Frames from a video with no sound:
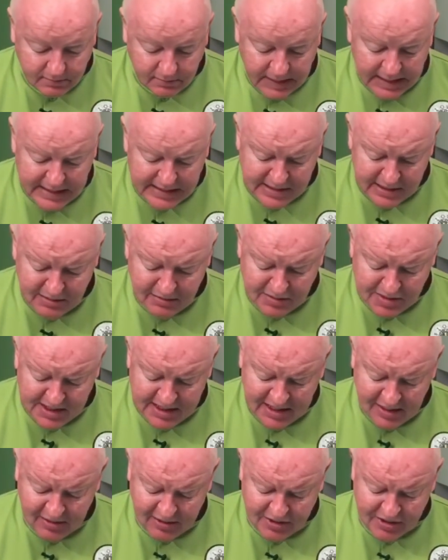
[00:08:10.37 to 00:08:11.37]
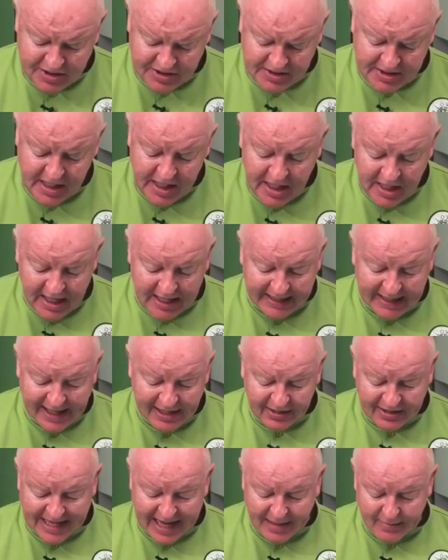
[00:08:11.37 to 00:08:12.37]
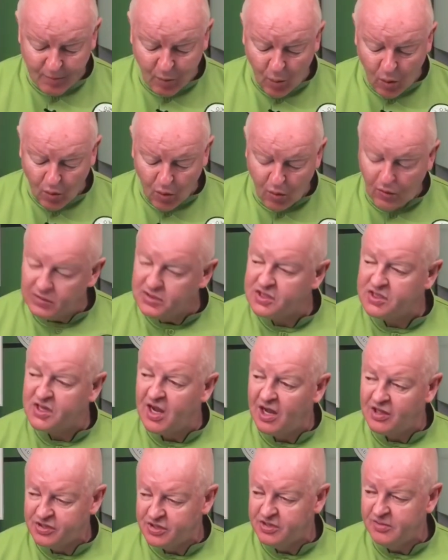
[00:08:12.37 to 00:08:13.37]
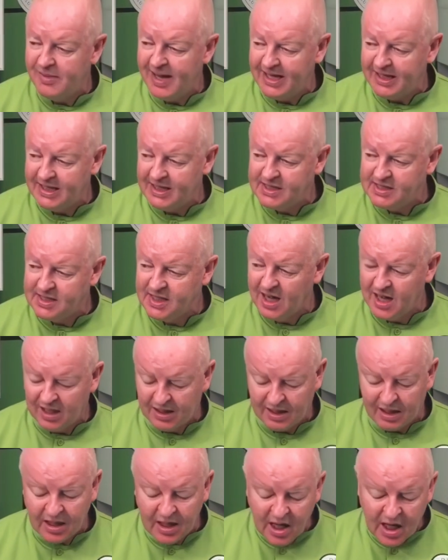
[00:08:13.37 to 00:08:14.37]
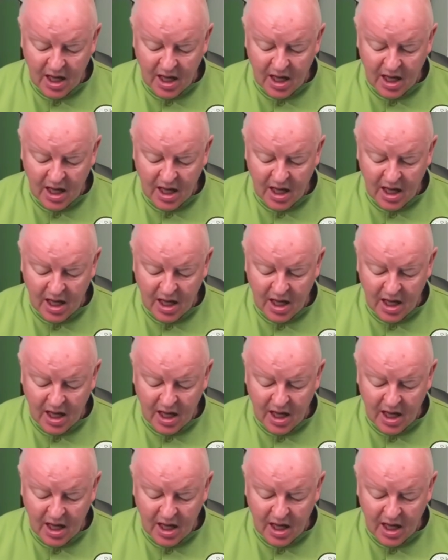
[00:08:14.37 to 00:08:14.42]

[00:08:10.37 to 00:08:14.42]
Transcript: And so you see, you could just, and I could add more cornstarch to make this color.